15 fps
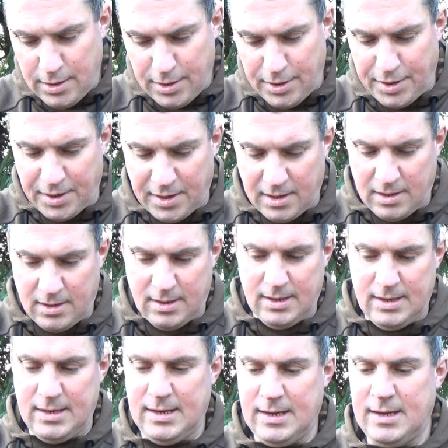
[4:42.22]

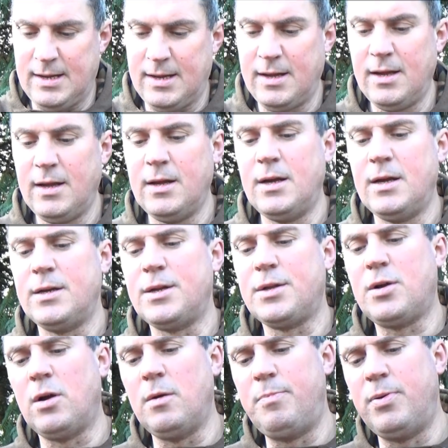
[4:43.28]
So I've
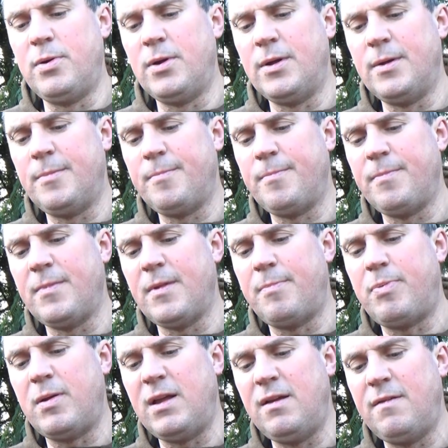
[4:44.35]
just got to put the
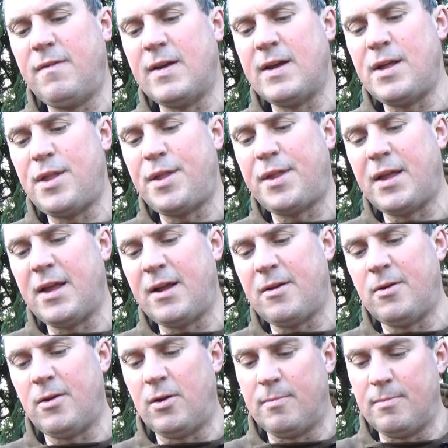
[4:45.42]
PVA
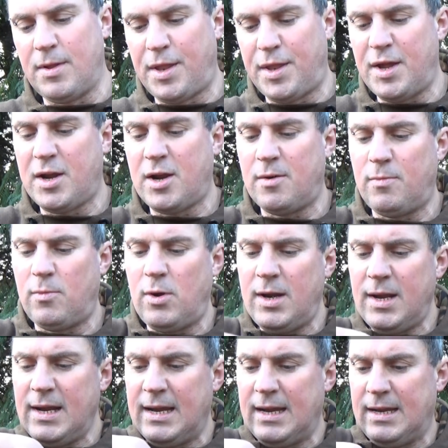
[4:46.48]
stick on my second
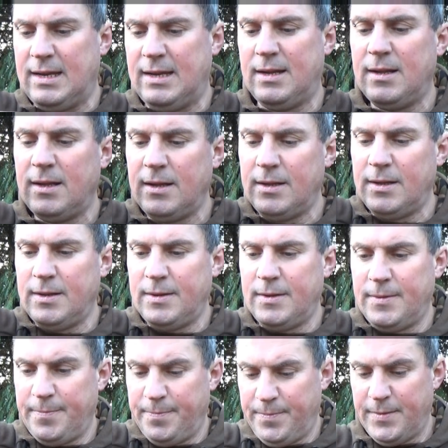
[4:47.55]
rig.
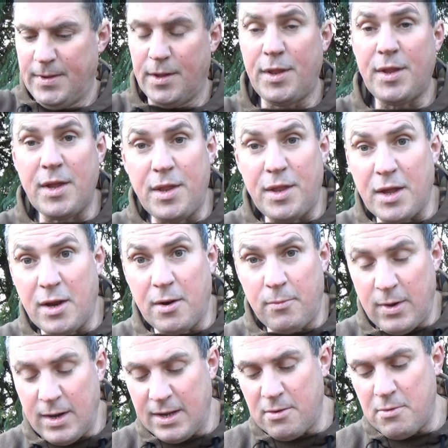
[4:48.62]
I say
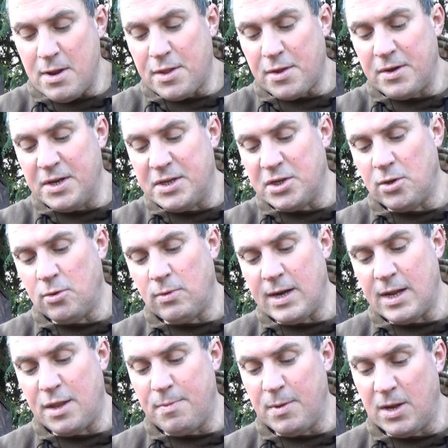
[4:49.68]
second rig, there is only 2
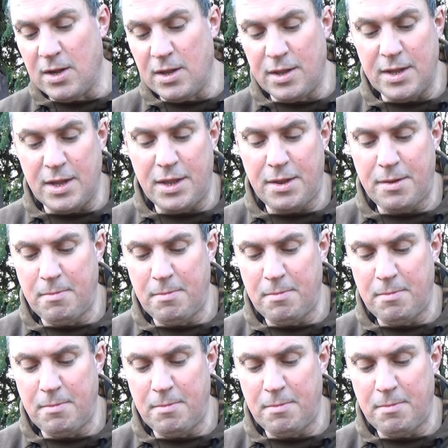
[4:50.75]
rigs because